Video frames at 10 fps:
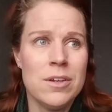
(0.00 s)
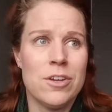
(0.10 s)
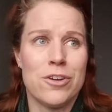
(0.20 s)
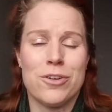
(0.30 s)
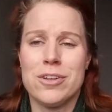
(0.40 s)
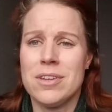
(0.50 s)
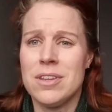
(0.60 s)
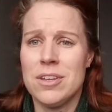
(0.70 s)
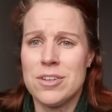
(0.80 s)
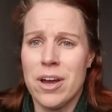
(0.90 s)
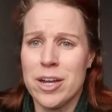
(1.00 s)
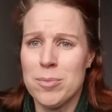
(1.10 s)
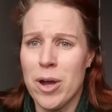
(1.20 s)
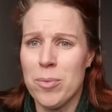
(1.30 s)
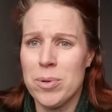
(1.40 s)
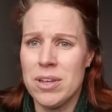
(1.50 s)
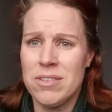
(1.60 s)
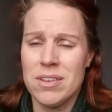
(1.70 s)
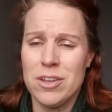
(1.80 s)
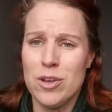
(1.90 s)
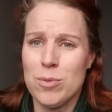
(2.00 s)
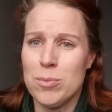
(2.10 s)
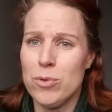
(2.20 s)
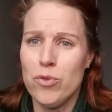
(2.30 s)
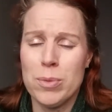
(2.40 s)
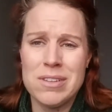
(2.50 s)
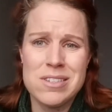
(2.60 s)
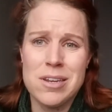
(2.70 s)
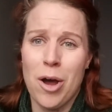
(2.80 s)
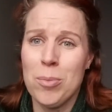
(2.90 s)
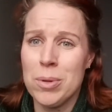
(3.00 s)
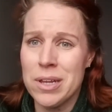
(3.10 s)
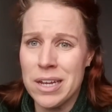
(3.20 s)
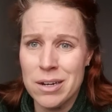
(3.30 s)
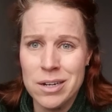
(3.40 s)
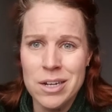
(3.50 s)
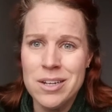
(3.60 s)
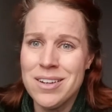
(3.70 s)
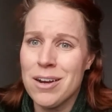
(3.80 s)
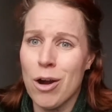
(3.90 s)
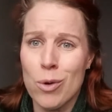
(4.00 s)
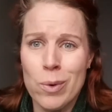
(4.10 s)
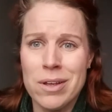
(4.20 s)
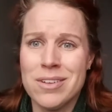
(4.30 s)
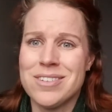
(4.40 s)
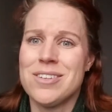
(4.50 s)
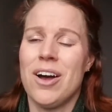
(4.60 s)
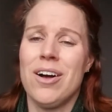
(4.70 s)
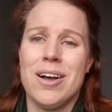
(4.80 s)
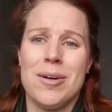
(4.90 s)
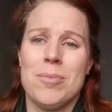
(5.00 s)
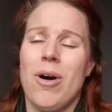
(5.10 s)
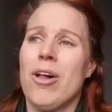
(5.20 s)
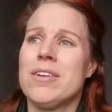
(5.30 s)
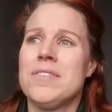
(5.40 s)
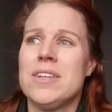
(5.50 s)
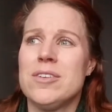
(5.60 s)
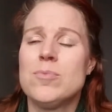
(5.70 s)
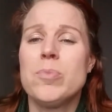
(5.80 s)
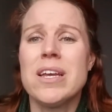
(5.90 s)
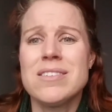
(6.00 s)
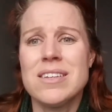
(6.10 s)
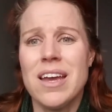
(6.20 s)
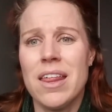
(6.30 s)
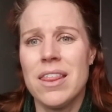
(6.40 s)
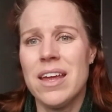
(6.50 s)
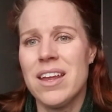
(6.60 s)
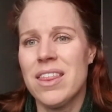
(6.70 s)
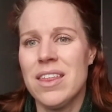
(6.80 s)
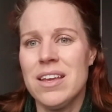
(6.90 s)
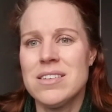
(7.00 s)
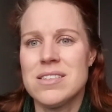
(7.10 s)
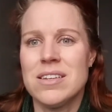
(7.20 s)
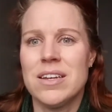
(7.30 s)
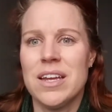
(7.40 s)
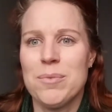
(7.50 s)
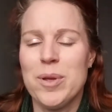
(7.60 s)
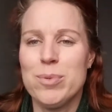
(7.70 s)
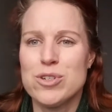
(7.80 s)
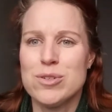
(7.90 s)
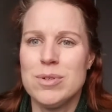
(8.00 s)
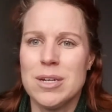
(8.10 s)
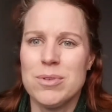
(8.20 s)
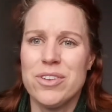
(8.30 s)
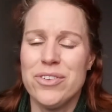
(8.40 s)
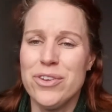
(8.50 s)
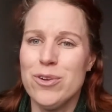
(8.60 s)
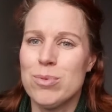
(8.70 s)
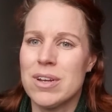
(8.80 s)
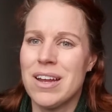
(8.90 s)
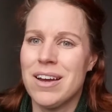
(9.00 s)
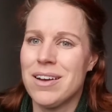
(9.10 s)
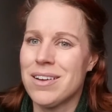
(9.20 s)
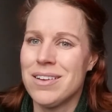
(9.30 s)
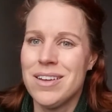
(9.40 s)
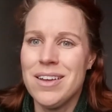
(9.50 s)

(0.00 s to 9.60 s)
You talk about basic human movements, tumbling, cartwheels, all of these basic athletic things that people should be able to do. But I